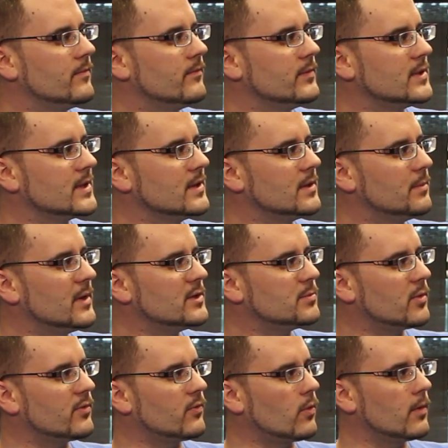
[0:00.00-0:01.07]
to get the best
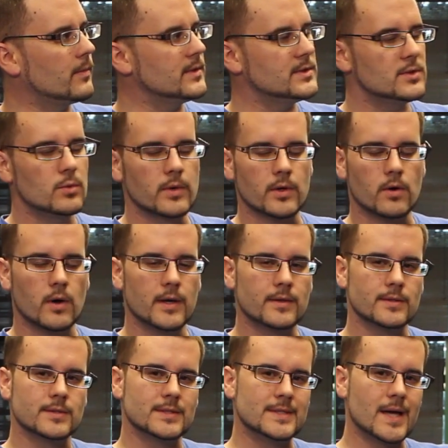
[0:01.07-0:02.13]
performance, you want to crank
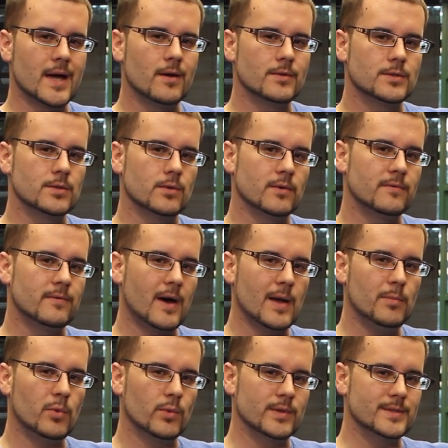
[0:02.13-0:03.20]
this down to a
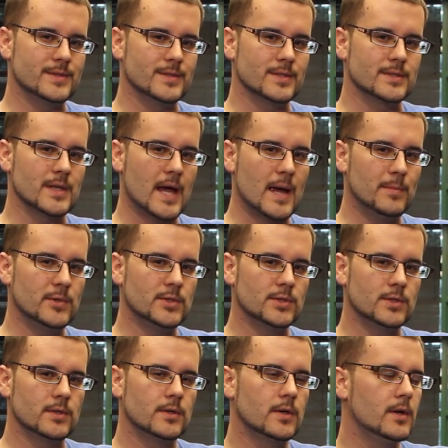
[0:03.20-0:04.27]
5.6
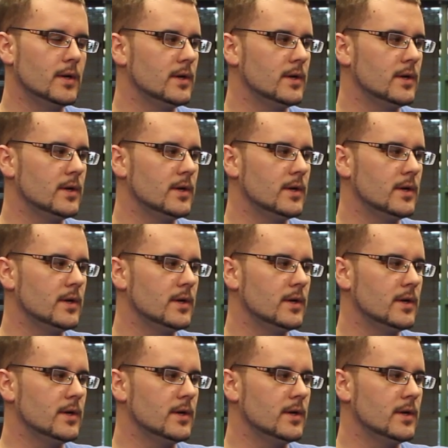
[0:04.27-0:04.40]
aperture,